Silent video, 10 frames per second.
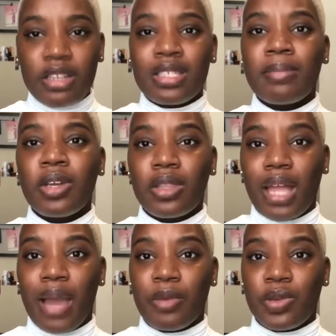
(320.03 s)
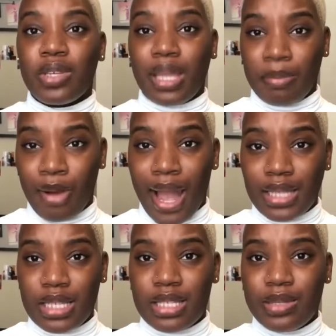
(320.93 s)
something online where you can like
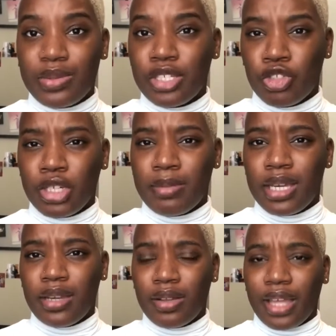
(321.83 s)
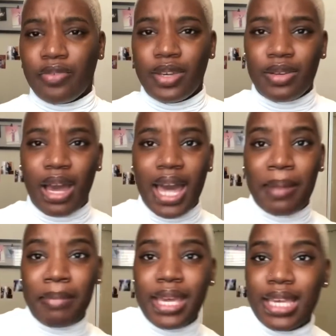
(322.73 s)
practice lucid dreaming or like figure out how to
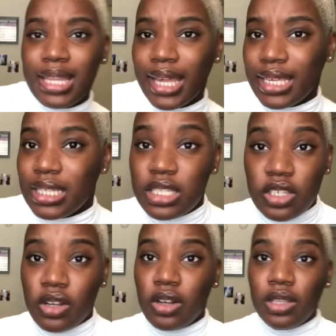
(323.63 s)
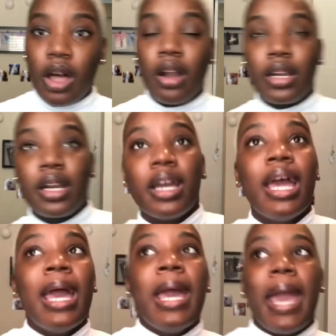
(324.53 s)
make it like easier or longer,
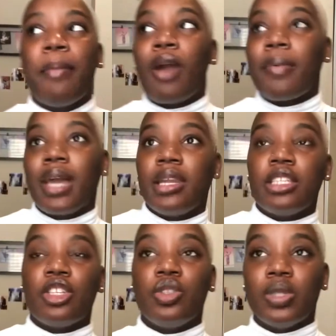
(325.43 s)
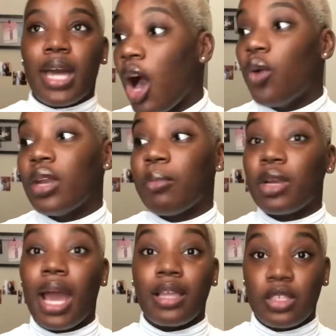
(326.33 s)
and probably I need to do that. Oh, number
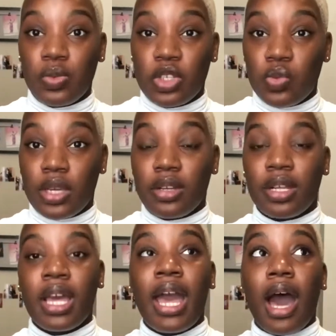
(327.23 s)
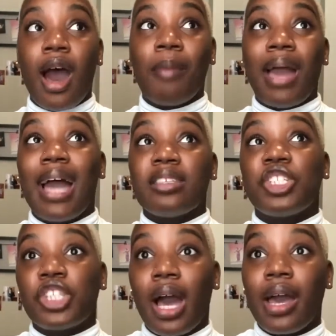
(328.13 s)
9, this one is weird. As a
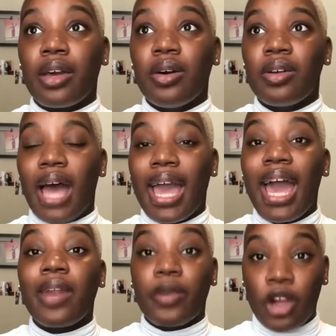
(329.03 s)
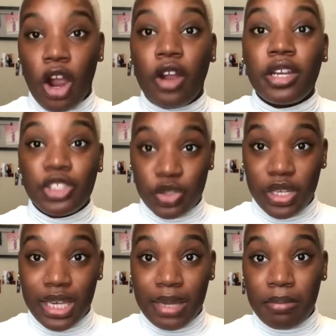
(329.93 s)
child, I had a recurring
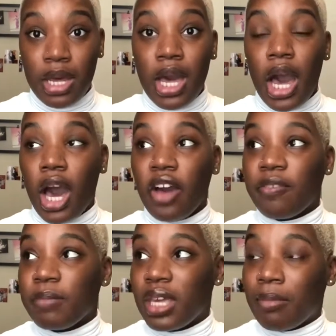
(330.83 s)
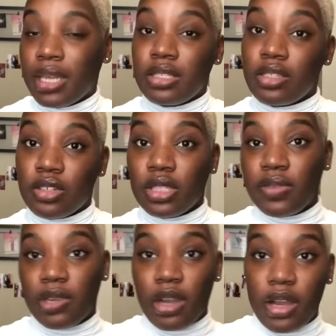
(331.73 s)
dream of me and my sister
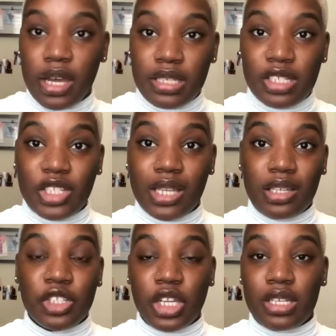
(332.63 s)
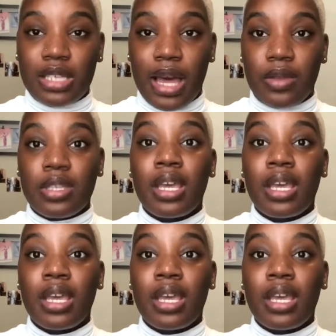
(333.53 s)
leaving our cousin Jalen and Jada's house,